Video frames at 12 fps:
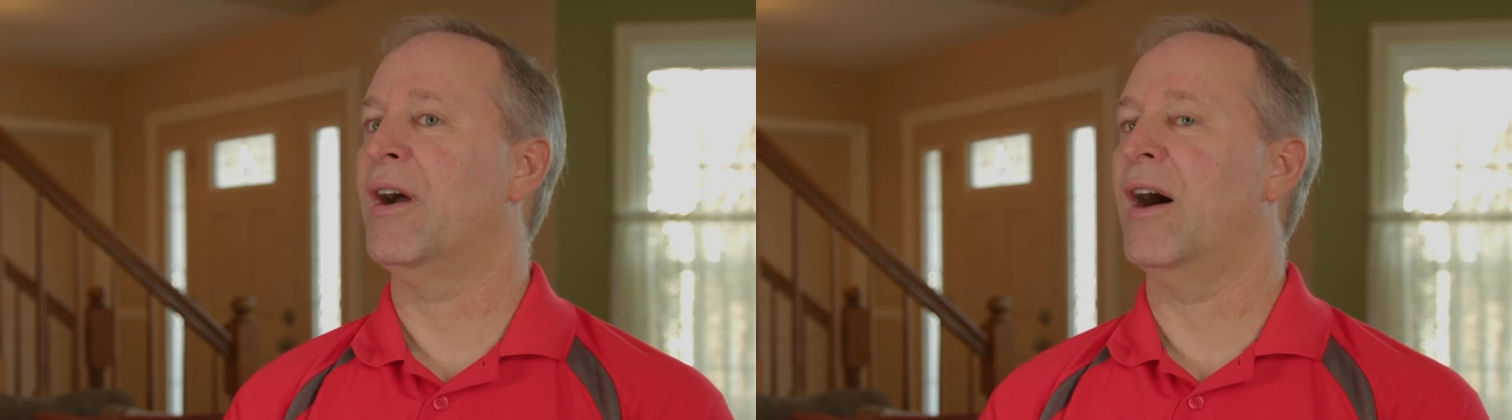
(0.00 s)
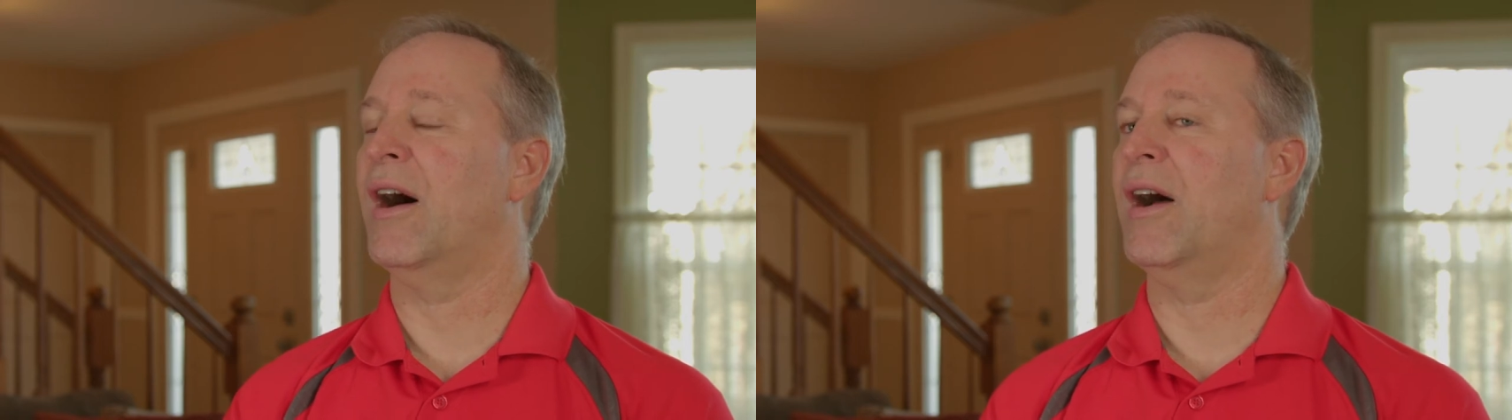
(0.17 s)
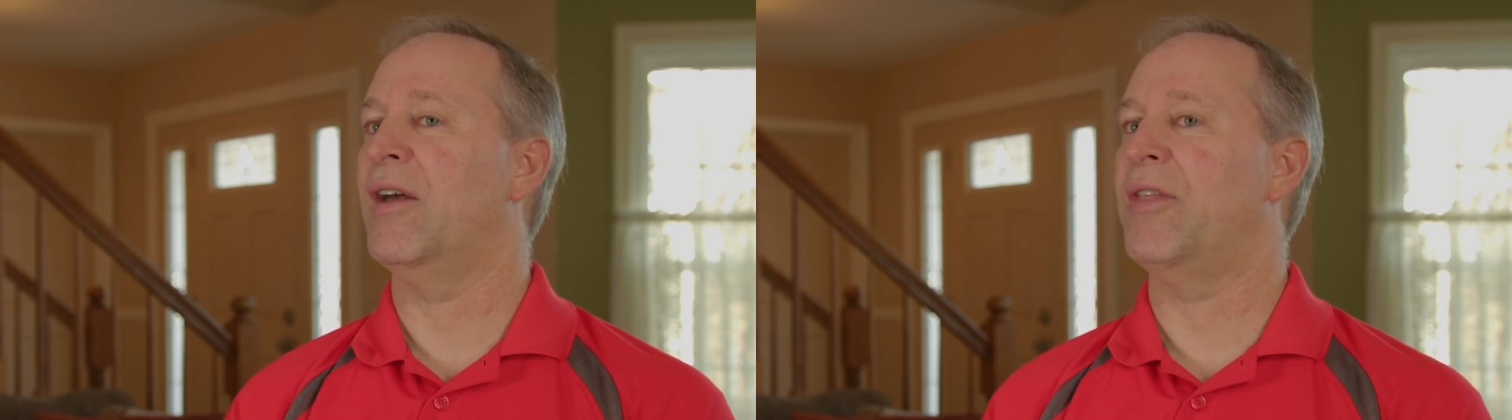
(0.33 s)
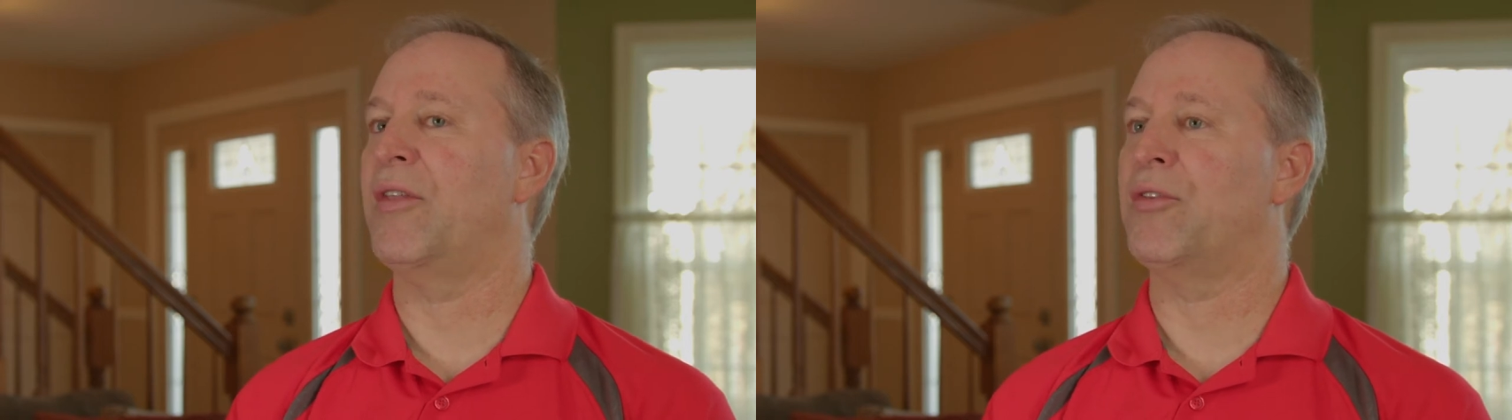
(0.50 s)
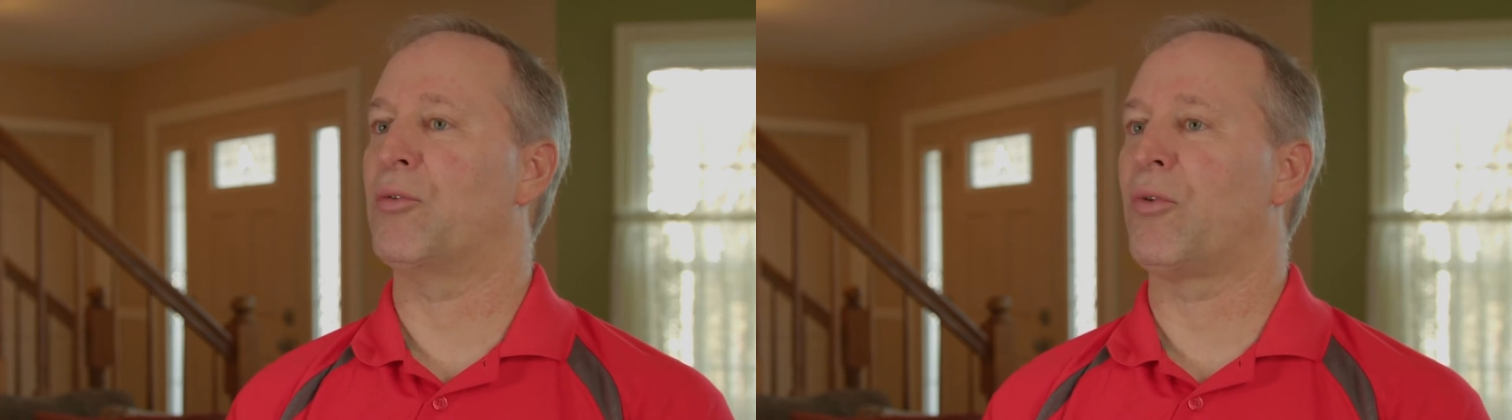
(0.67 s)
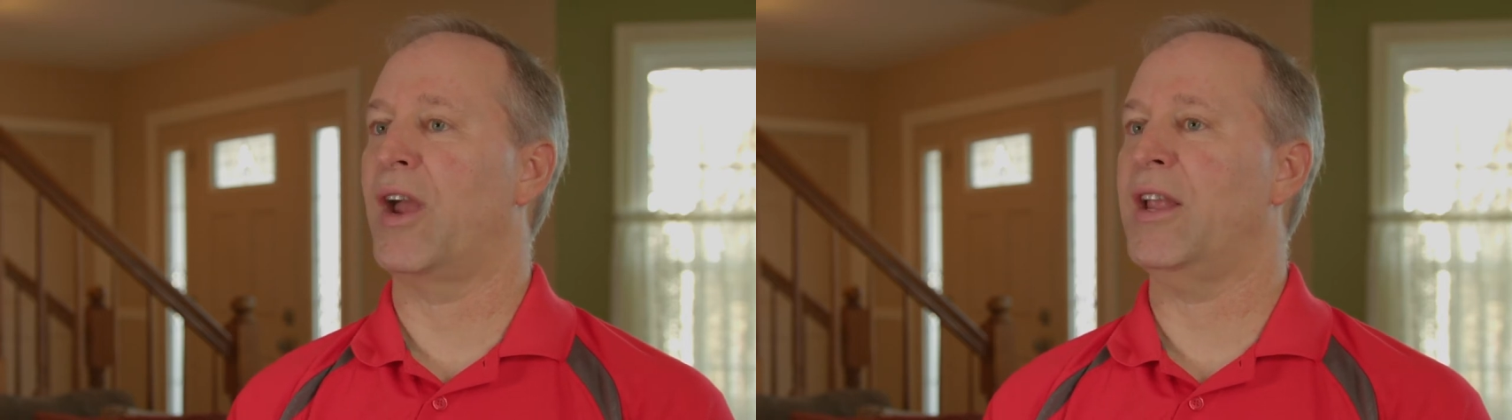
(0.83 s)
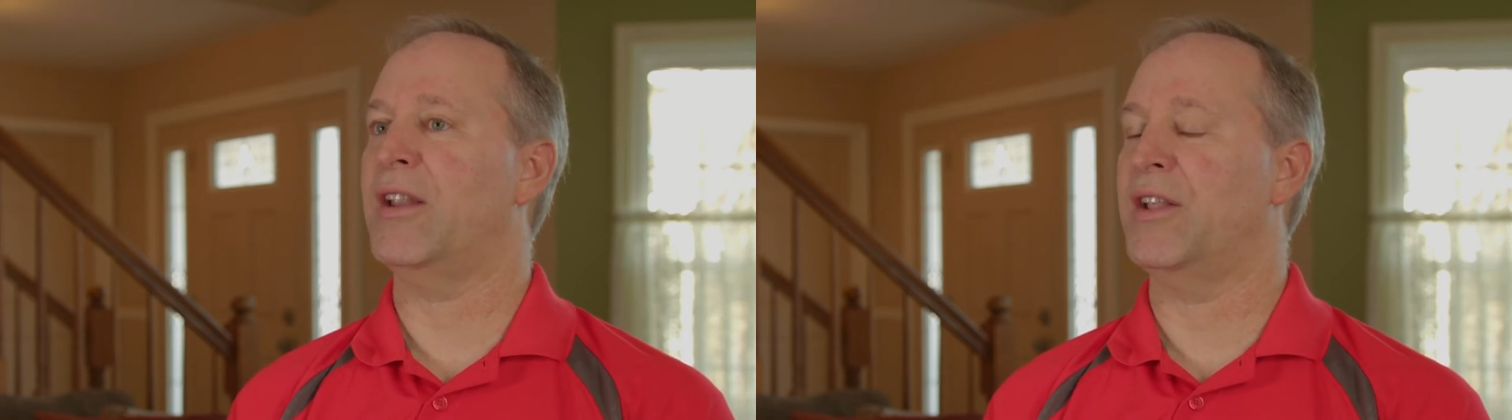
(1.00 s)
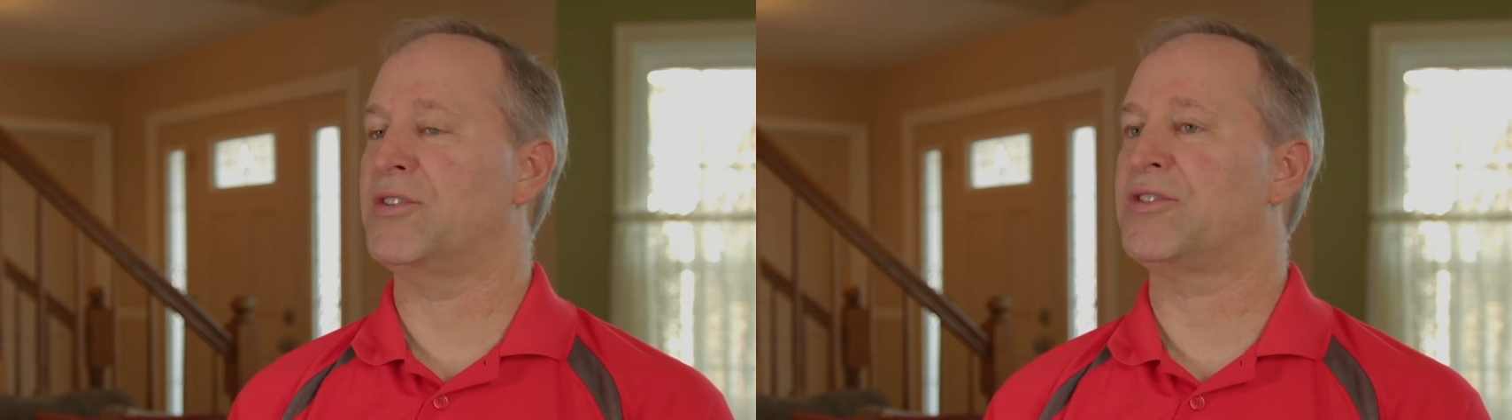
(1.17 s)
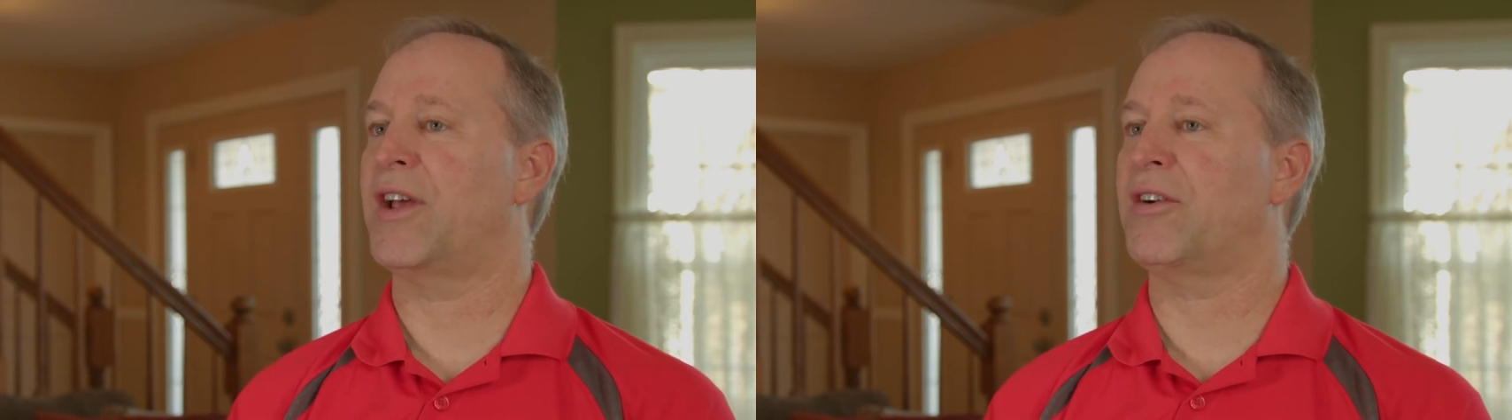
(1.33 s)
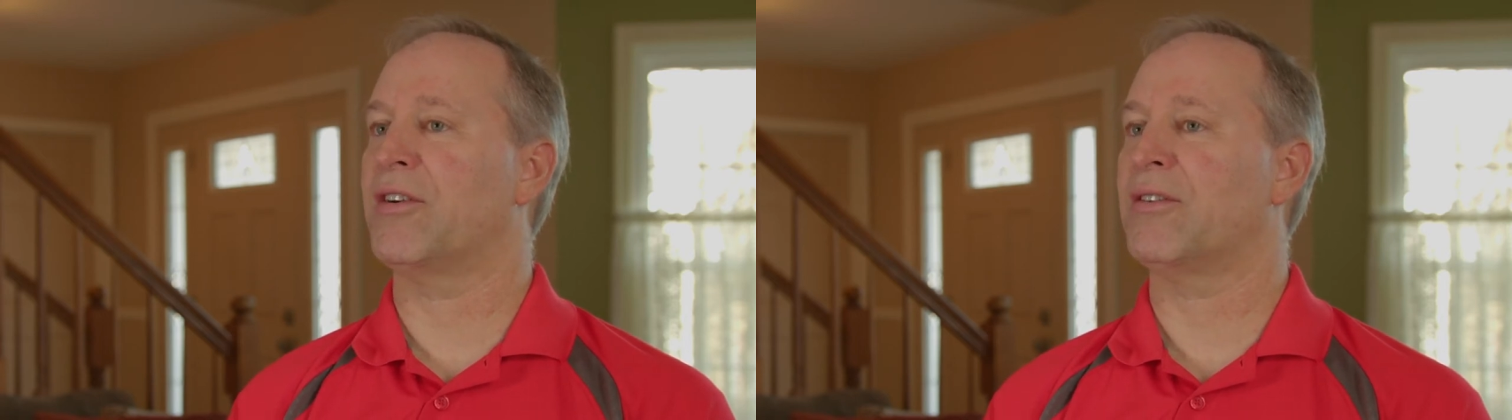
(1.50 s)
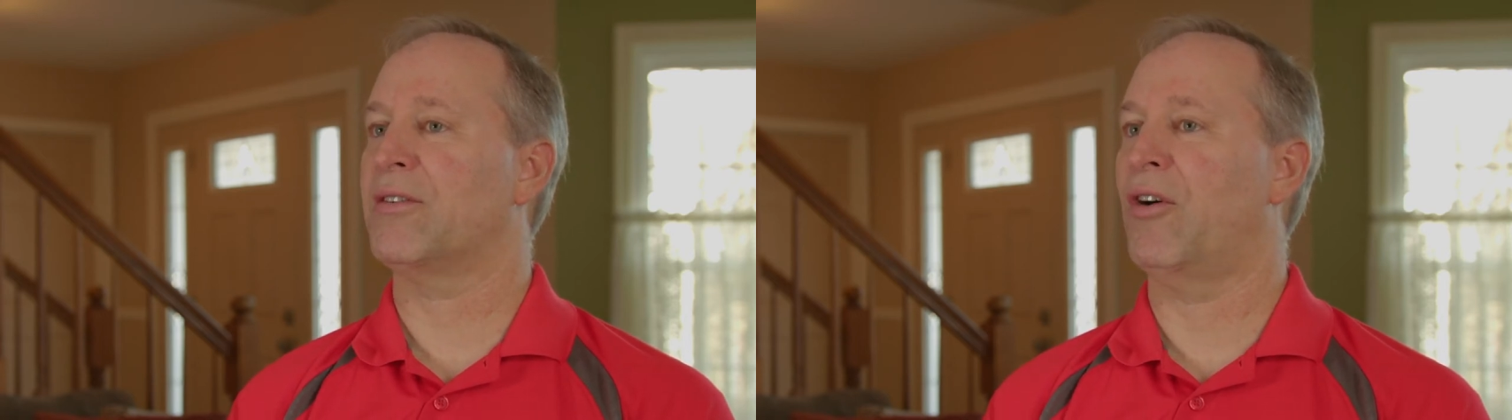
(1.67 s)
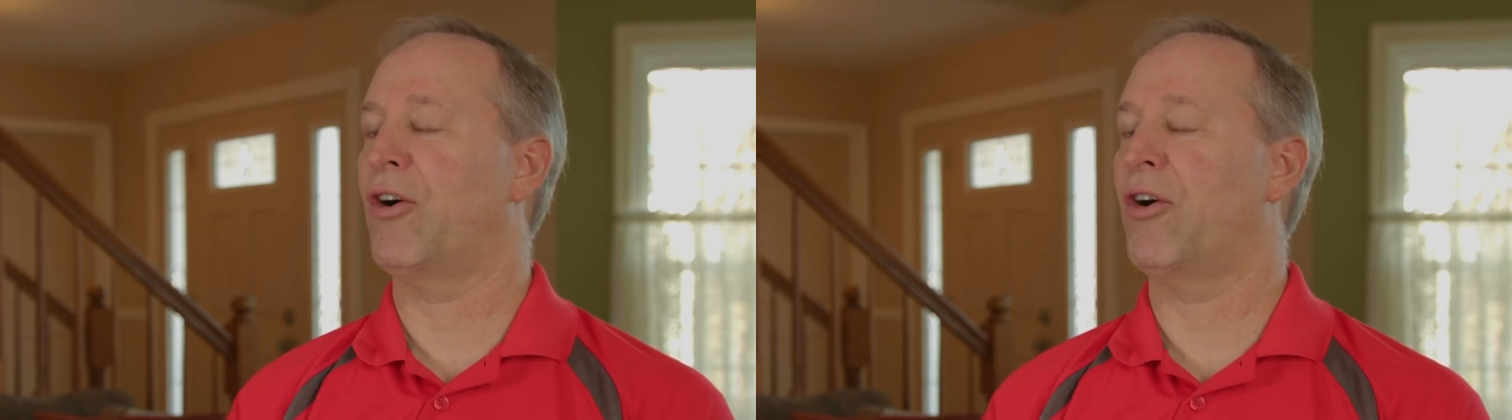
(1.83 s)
that the right and center